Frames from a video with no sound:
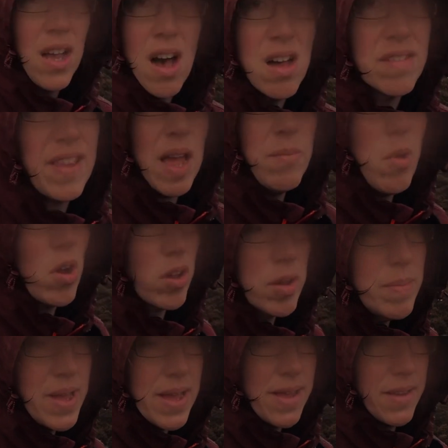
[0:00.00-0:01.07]
Can't say I'm
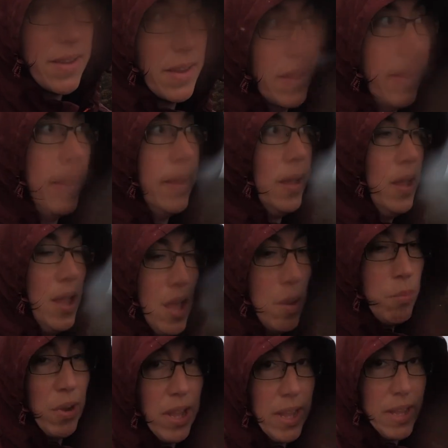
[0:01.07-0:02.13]
not committed,
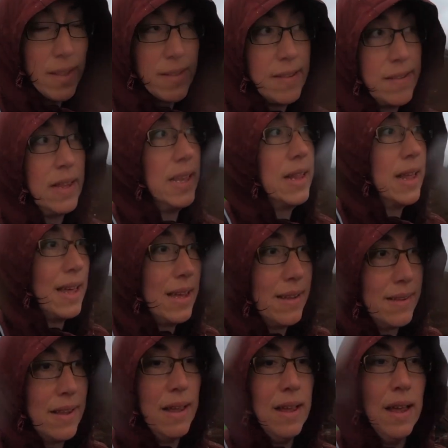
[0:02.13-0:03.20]
bringing you to see
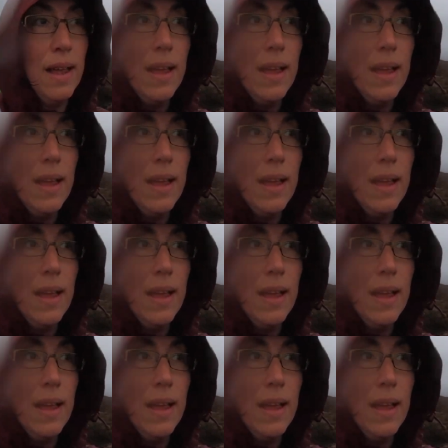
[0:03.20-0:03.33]
this.